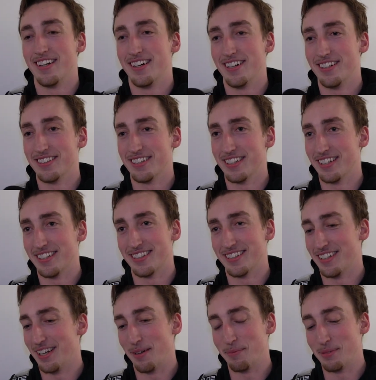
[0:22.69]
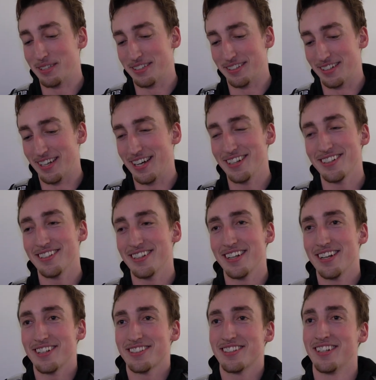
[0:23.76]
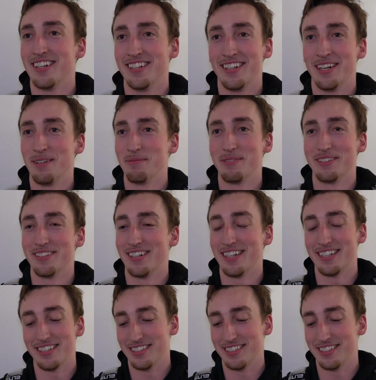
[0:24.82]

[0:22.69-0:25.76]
Oh yeah, I mean, how how could I not be right?